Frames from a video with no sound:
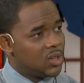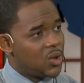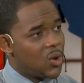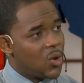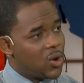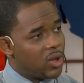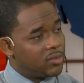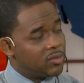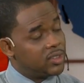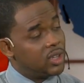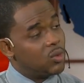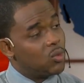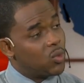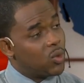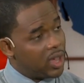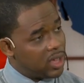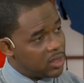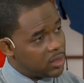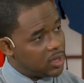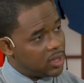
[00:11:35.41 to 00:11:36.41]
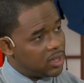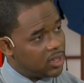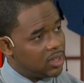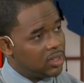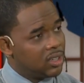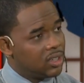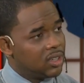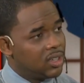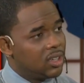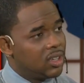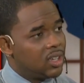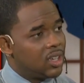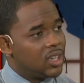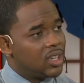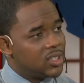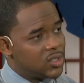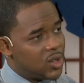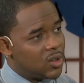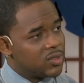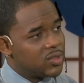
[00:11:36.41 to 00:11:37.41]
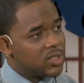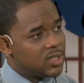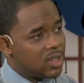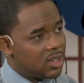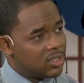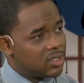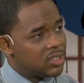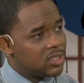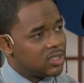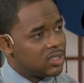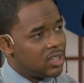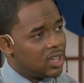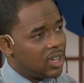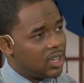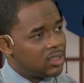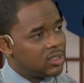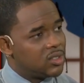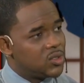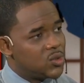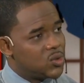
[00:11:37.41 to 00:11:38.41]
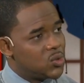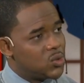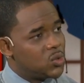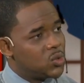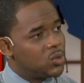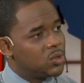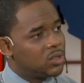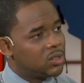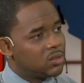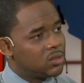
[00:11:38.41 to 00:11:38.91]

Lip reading: or if the weather is of such that you